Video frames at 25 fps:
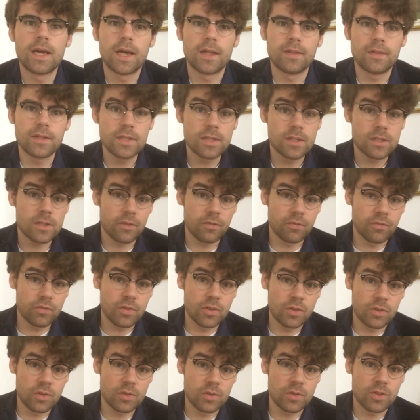This of
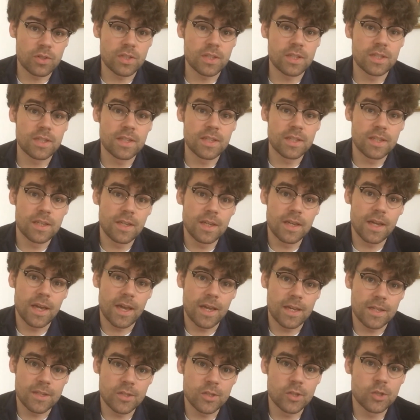course
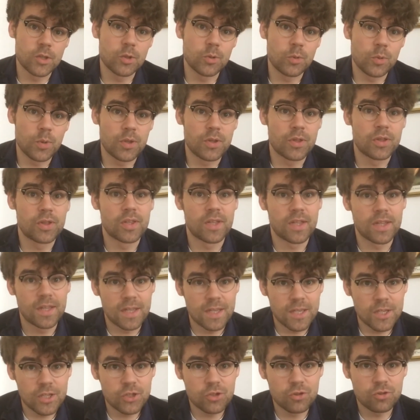has to do with
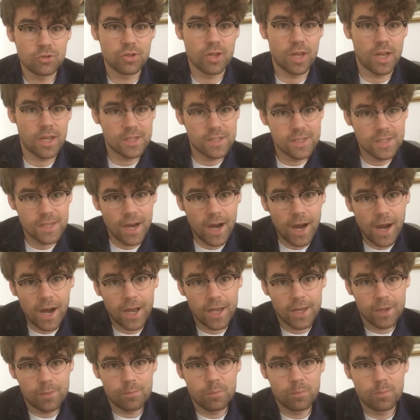
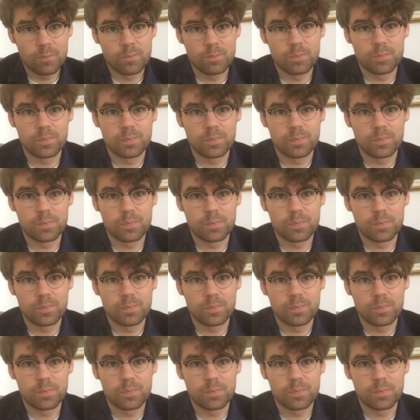time,